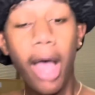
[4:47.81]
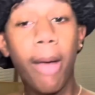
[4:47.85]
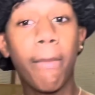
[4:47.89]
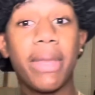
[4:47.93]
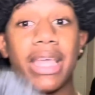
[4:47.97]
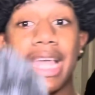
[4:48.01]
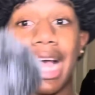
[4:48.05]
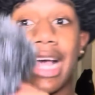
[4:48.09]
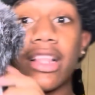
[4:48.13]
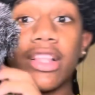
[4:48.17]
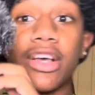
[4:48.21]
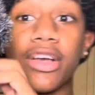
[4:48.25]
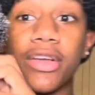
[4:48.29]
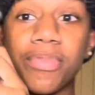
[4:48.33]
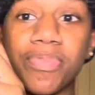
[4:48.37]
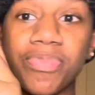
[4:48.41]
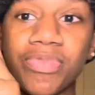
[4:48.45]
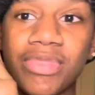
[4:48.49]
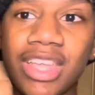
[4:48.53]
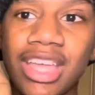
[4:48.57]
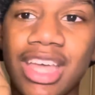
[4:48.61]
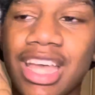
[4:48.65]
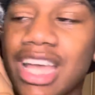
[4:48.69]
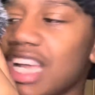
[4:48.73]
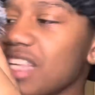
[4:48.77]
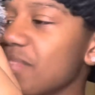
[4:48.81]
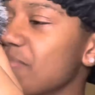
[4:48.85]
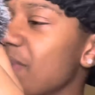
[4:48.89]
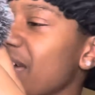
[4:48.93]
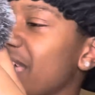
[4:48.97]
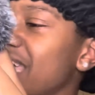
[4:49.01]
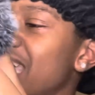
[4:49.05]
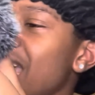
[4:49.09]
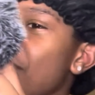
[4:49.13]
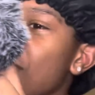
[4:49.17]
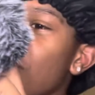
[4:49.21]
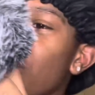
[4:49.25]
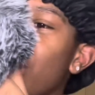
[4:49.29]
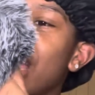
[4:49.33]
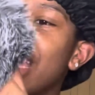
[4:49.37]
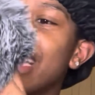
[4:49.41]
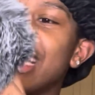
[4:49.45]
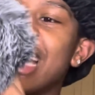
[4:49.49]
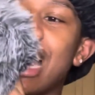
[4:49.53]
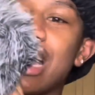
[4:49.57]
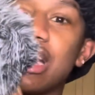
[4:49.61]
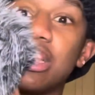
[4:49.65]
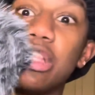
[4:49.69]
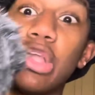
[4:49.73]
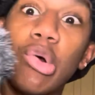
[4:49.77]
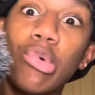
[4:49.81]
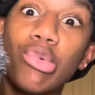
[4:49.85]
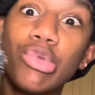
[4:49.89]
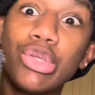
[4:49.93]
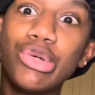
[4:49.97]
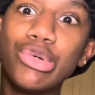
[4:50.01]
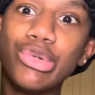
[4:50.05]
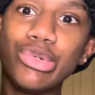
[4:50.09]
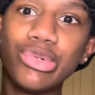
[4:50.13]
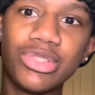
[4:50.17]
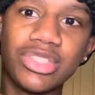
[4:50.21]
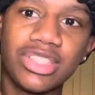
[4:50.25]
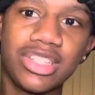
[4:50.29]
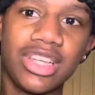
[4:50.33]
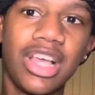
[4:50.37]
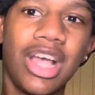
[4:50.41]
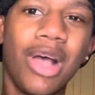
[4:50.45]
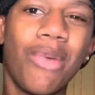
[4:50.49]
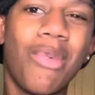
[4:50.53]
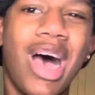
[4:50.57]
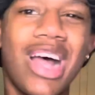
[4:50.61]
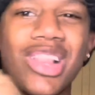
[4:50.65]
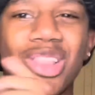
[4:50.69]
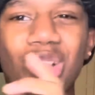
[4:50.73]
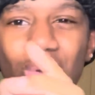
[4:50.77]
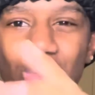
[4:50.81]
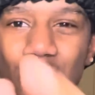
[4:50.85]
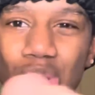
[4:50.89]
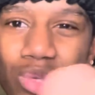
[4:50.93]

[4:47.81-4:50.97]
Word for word: But y'all, look, here's my camera right here that I don't use. Well, I don't